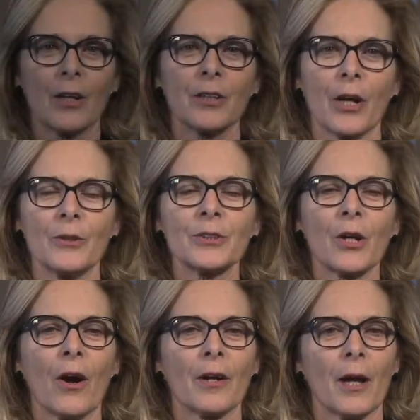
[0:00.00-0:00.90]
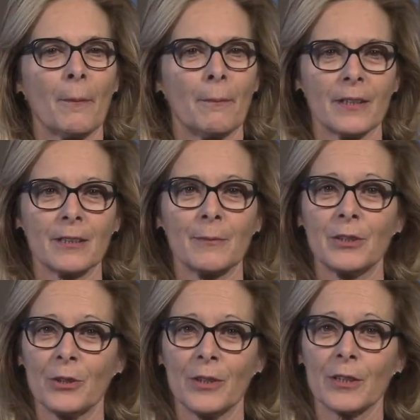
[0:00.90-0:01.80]
Coast Guard ombudsmen
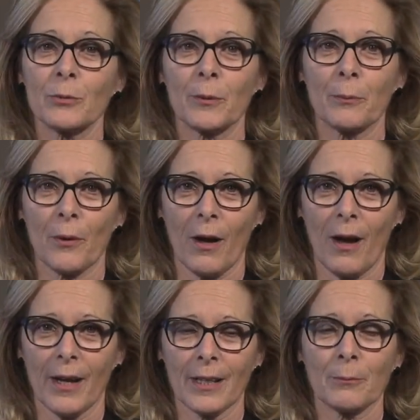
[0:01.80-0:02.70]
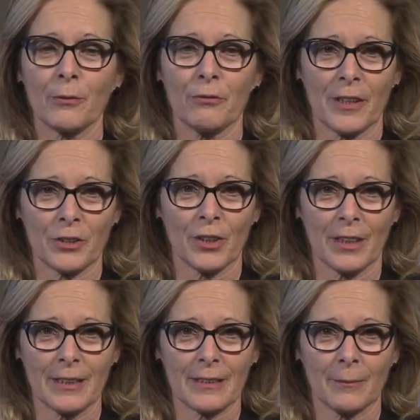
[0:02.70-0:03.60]
do this with pride and
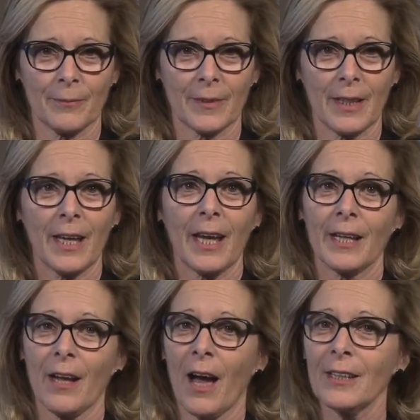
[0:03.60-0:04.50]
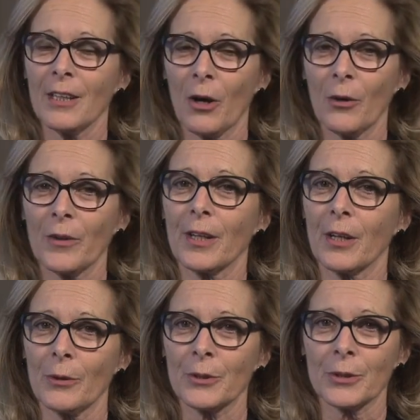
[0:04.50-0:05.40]
professionalism, and I know that
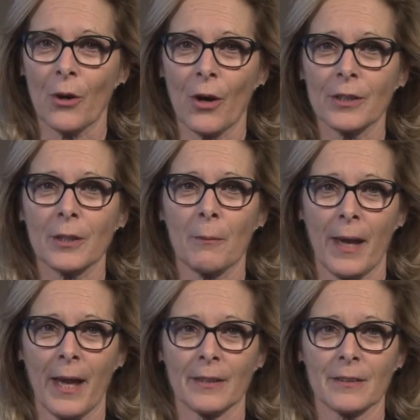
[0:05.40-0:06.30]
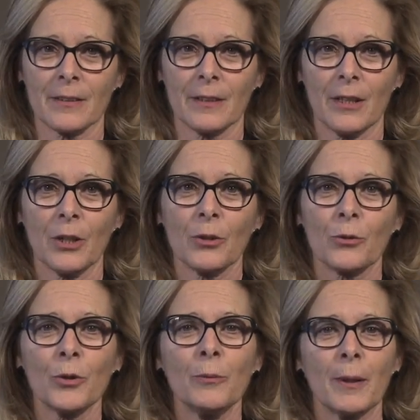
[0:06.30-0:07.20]
Coast Guard commands,
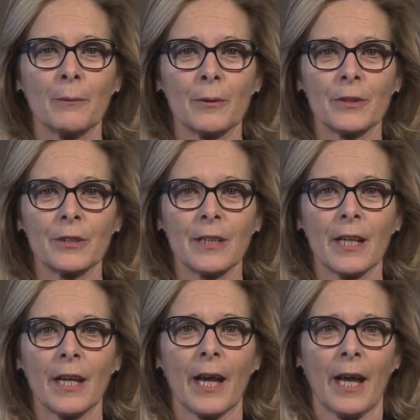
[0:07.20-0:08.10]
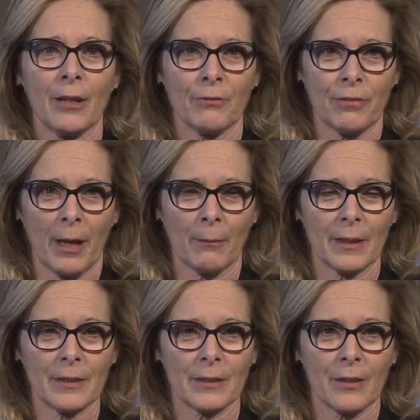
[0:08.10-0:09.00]
crew members, and
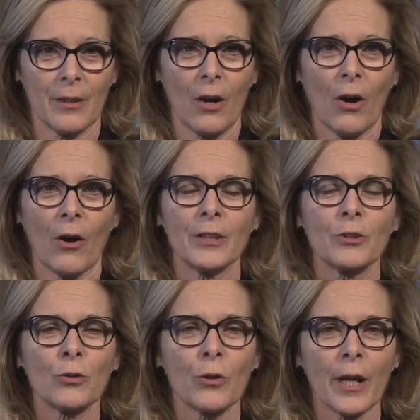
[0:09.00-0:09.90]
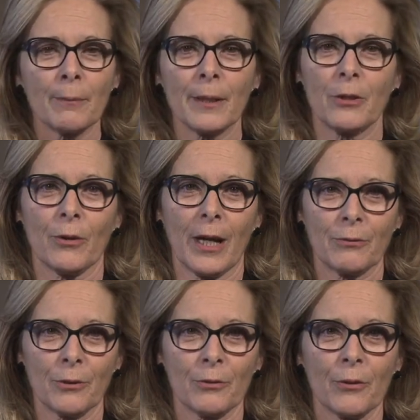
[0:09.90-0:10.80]
families are incredibly
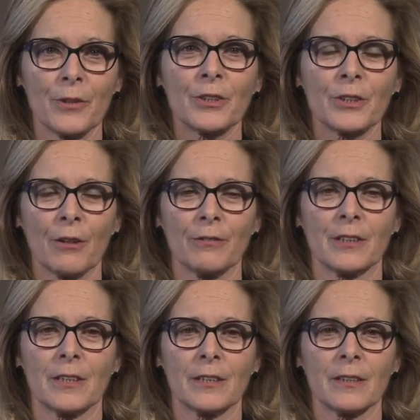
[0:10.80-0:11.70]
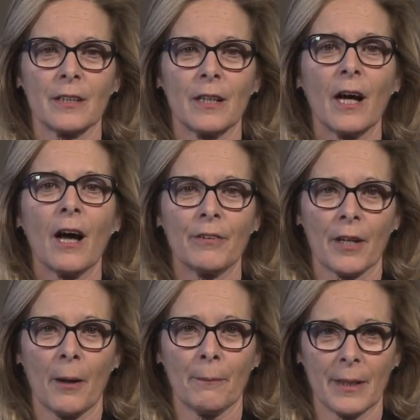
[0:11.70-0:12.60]
grateful for the services of an
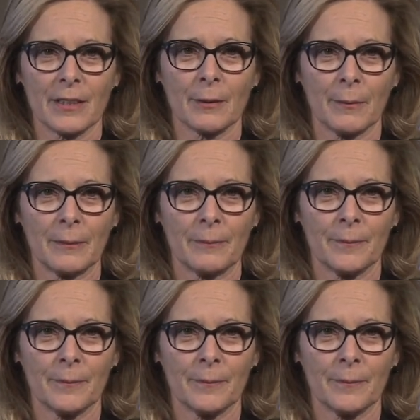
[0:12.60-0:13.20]
ombudsman.